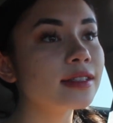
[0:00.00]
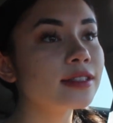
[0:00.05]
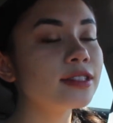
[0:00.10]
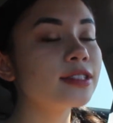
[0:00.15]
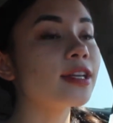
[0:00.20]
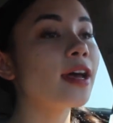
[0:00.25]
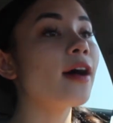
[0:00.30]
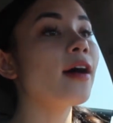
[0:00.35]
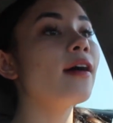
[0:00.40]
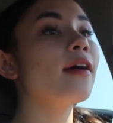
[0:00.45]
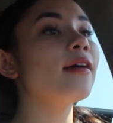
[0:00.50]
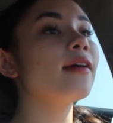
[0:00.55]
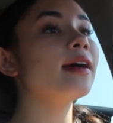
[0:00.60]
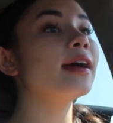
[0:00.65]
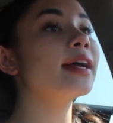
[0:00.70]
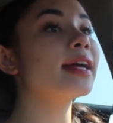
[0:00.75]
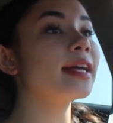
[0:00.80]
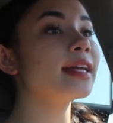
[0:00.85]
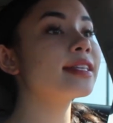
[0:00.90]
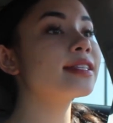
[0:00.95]
So
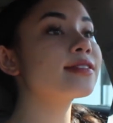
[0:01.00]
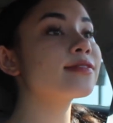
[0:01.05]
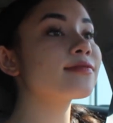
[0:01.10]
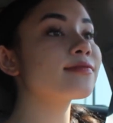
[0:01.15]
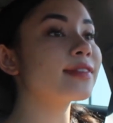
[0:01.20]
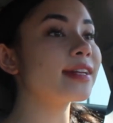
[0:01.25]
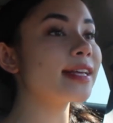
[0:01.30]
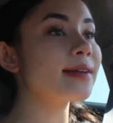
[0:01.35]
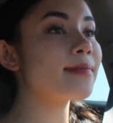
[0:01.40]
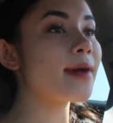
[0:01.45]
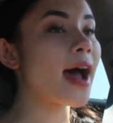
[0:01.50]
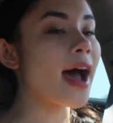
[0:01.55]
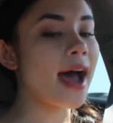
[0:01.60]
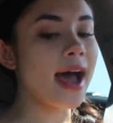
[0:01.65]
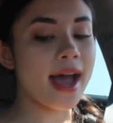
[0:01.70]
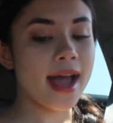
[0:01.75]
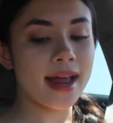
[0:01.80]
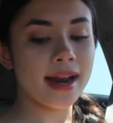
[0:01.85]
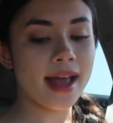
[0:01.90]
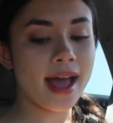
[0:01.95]
it's really
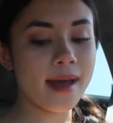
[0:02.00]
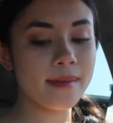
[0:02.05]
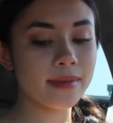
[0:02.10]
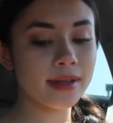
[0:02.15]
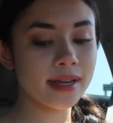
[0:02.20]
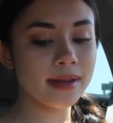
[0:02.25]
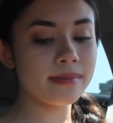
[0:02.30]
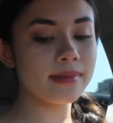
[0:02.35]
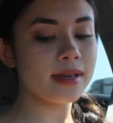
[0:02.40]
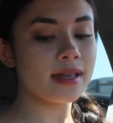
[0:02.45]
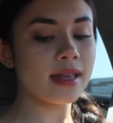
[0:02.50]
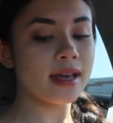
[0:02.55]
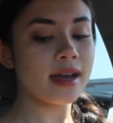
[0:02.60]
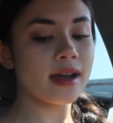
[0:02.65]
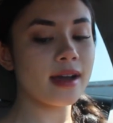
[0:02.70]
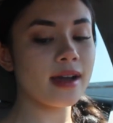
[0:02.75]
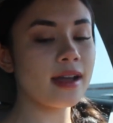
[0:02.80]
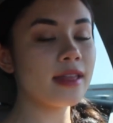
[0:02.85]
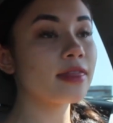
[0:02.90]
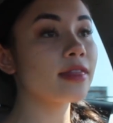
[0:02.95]
bad. I'm gonna be
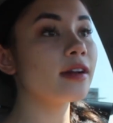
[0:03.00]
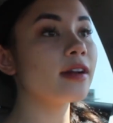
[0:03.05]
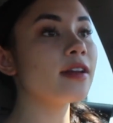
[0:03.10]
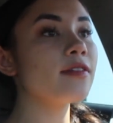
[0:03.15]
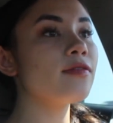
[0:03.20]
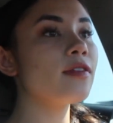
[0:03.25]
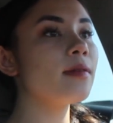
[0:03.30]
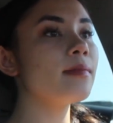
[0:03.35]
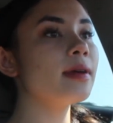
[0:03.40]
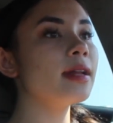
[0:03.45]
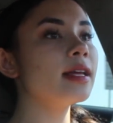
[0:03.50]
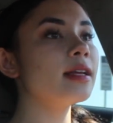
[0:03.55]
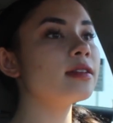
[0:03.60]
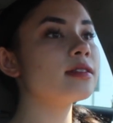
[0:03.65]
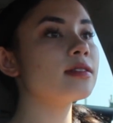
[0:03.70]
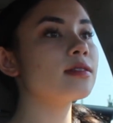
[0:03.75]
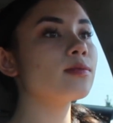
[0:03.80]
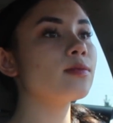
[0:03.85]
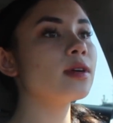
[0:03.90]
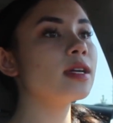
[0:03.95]
there in 34
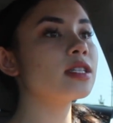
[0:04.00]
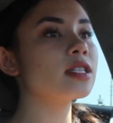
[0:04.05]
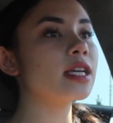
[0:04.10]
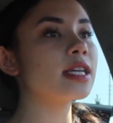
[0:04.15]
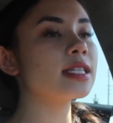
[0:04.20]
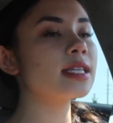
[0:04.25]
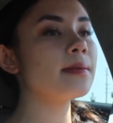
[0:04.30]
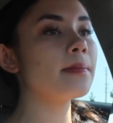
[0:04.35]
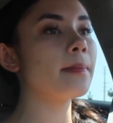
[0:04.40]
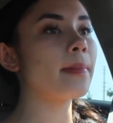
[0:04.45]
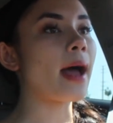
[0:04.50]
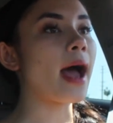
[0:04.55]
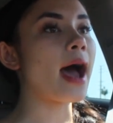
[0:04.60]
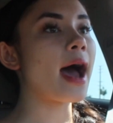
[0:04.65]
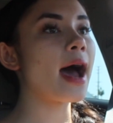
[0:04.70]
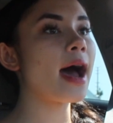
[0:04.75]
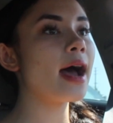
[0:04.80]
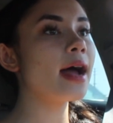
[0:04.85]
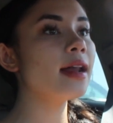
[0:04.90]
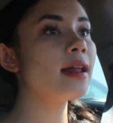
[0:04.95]
minutes, which isn't
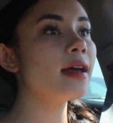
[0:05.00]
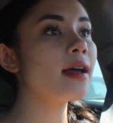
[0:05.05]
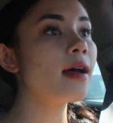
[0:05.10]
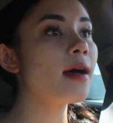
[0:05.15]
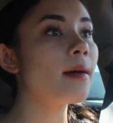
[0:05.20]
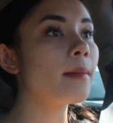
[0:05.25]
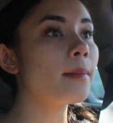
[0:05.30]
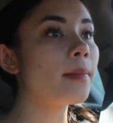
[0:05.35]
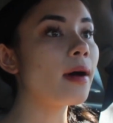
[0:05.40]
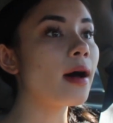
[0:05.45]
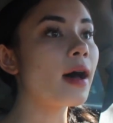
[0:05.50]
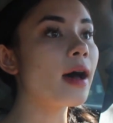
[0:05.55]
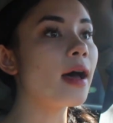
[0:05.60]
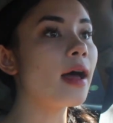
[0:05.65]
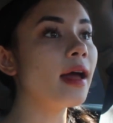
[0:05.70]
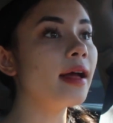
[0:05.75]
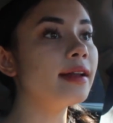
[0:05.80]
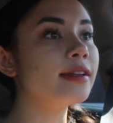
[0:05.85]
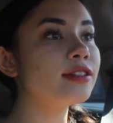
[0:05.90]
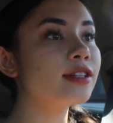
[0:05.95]
bad,
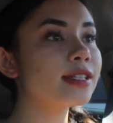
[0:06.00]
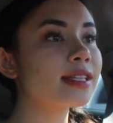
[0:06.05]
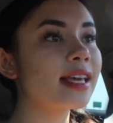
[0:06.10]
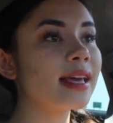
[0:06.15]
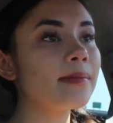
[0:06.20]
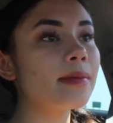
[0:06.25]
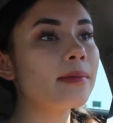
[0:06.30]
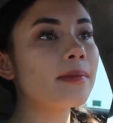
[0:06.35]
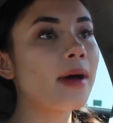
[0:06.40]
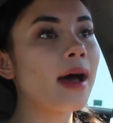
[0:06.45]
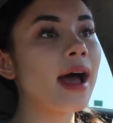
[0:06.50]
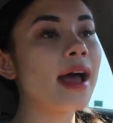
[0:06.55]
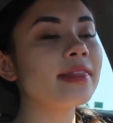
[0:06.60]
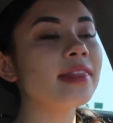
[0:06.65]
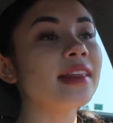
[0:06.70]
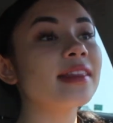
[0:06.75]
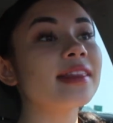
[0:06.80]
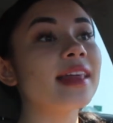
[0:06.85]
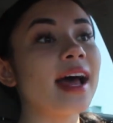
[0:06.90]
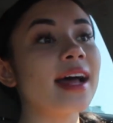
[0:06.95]
but just keep in
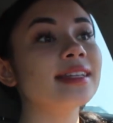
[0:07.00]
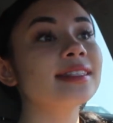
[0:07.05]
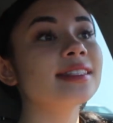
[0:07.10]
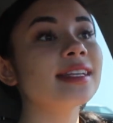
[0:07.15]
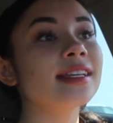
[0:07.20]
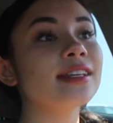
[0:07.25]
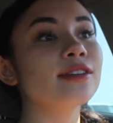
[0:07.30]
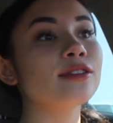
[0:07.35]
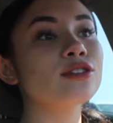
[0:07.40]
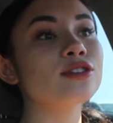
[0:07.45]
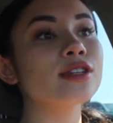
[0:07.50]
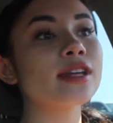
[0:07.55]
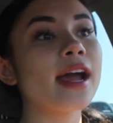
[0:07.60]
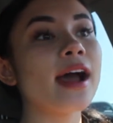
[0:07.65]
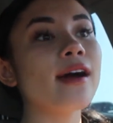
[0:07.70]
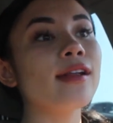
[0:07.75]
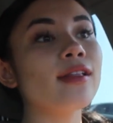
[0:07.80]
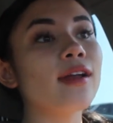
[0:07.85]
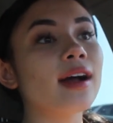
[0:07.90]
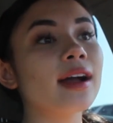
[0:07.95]
mind that that's like
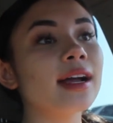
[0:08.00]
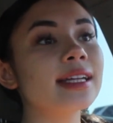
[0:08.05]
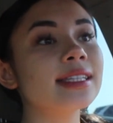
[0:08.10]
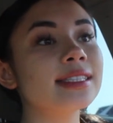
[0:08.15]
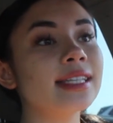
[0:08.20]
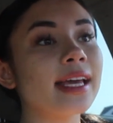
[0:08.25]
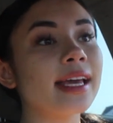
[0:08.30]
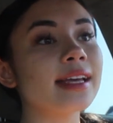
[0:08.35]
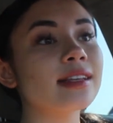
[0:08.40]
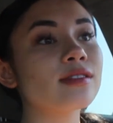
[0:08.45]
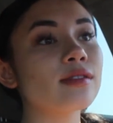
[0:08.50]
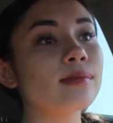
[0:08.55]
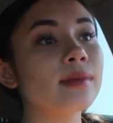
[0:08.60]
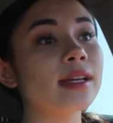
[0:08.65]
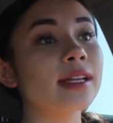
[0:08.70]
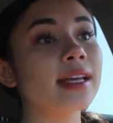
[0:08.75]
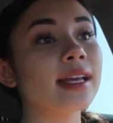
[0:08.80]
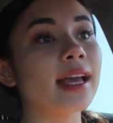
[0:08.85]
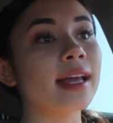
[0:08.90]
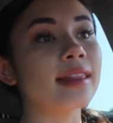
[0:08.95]
usually how long it takes
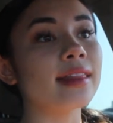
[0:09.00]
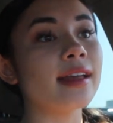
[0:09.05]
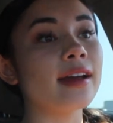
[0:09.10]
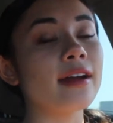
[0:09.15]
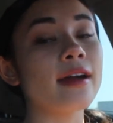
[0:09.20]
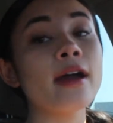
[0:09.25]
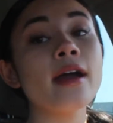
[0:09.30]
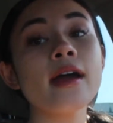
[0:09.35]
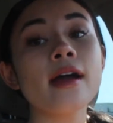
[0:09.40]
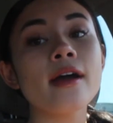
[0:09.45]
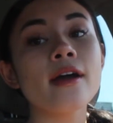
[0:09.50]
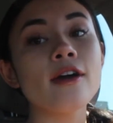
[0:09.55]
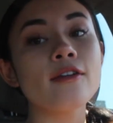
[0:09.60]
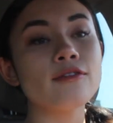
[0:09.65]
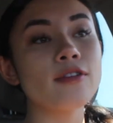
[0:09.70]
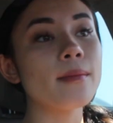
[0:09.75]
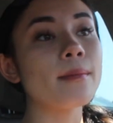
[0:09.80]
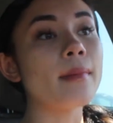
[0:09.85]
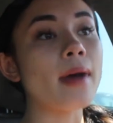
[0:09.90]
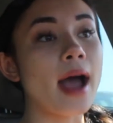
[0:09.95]
me to get there
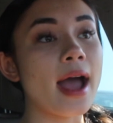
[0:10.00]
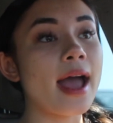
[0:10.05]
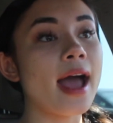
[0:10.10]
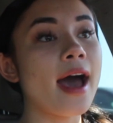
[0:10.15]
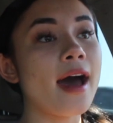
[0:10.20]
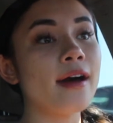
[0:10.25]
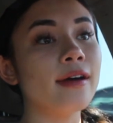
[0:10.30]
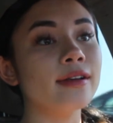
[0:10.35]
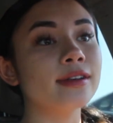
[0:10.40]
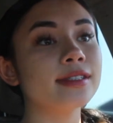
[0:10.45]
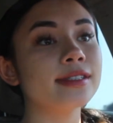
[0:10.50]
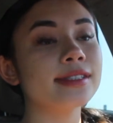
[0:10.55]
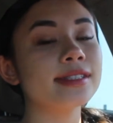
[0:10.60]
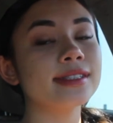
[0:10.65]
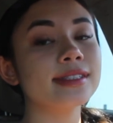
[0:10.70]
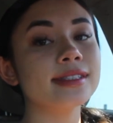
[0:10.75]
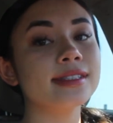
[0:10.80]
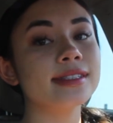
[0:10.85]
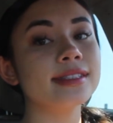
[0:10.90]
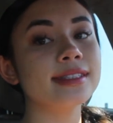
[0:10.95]
from my
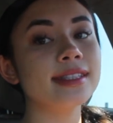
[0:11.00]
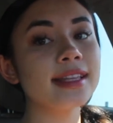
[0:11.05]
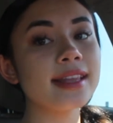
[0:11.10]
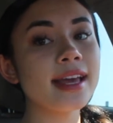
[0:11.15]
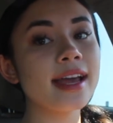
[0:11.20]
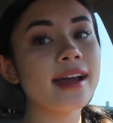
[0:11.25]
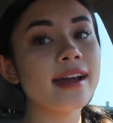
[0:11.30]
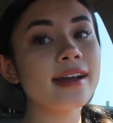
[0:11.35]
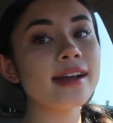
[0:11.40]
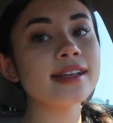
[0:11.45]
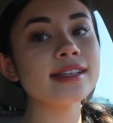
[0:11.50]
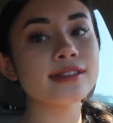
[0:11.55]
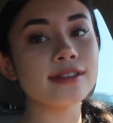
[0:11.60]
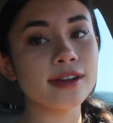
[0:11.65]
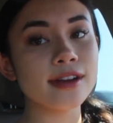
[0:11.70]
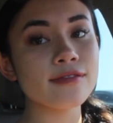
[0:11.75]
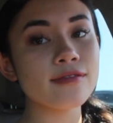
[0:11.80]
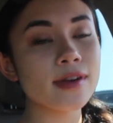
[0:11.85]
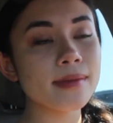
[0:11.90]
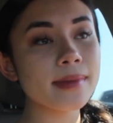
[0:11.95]
house to there is
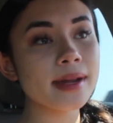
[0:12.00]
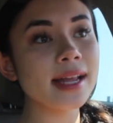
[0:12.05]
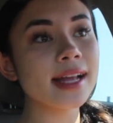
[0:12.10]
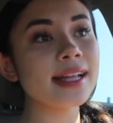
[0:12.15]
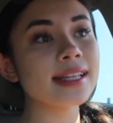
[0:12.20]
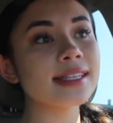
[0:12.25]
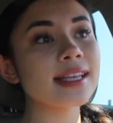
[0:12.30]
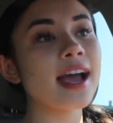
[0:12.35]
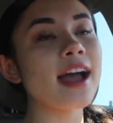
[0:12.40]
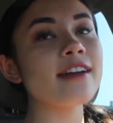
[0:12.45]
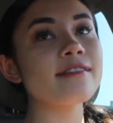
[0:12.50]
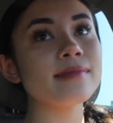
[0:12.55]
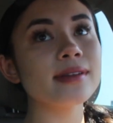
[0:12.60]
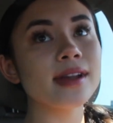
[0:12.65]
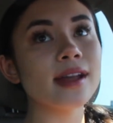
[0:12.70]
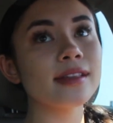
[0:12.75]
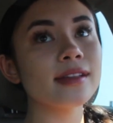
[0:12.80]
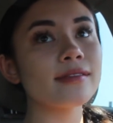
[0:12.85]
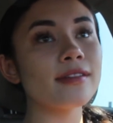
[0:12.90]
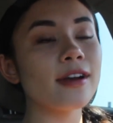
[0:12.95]
34 minutes. I've
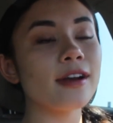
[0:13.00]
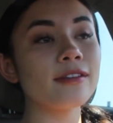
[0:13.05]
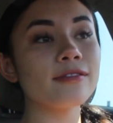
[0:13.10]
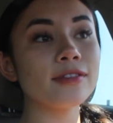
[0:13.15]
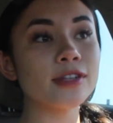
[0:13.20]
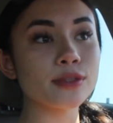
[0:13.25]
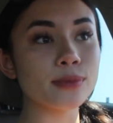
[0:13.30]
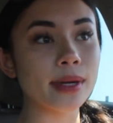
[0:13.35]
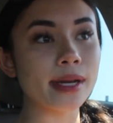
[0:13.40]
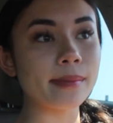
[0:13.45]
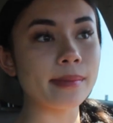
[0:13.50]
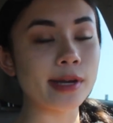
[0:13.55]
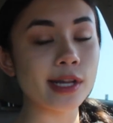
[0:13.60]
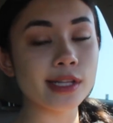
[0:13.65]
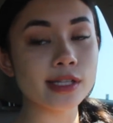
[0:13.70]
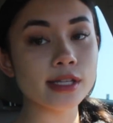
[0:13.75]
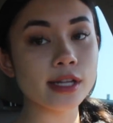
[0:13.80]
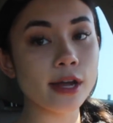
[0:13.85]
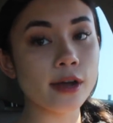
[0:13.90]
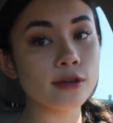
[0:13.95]
been on the road for 20
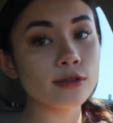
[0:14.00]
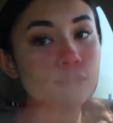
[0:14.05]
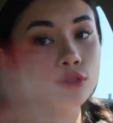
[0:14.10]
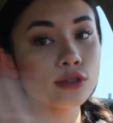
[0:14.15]
minutes now,